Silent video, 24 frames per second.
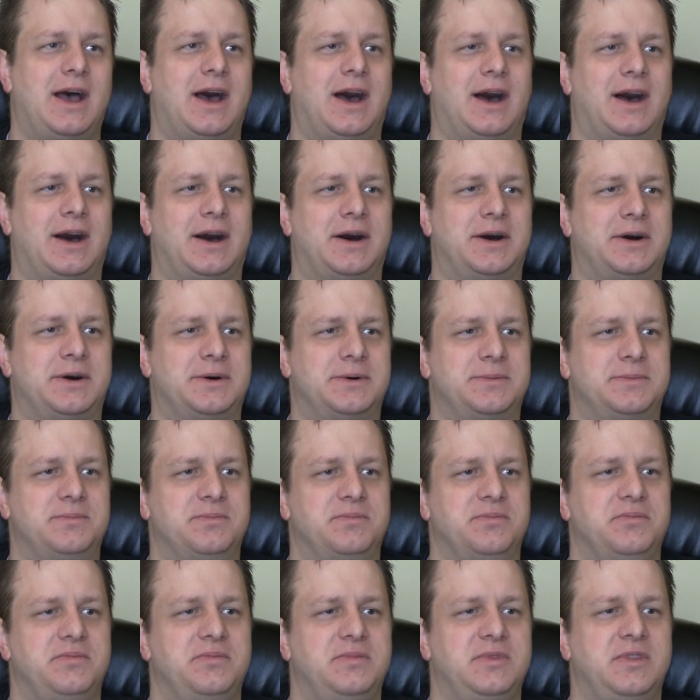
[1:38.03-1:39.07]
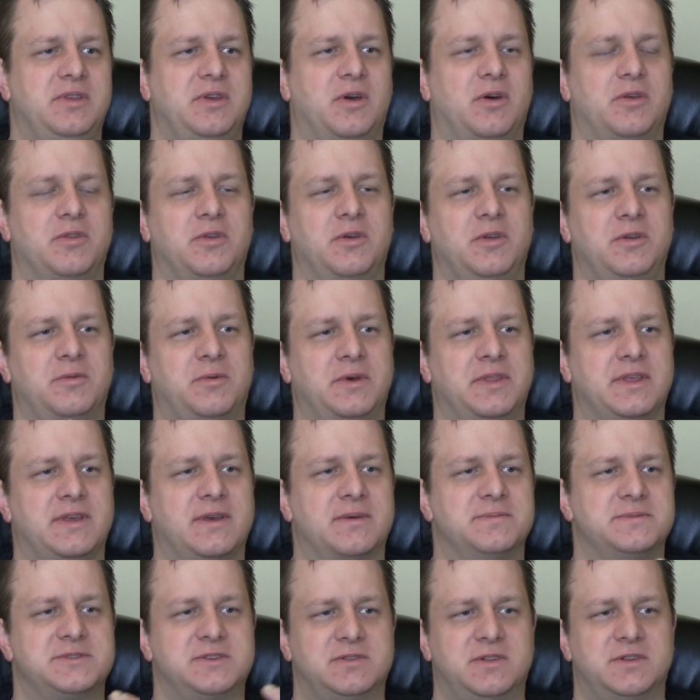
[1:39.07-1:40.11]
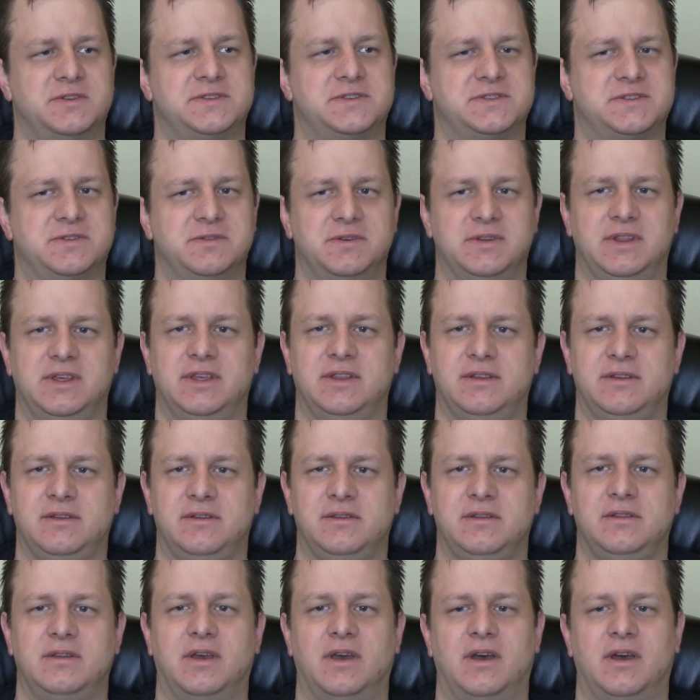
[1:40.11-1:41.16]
The only one that comes close to it in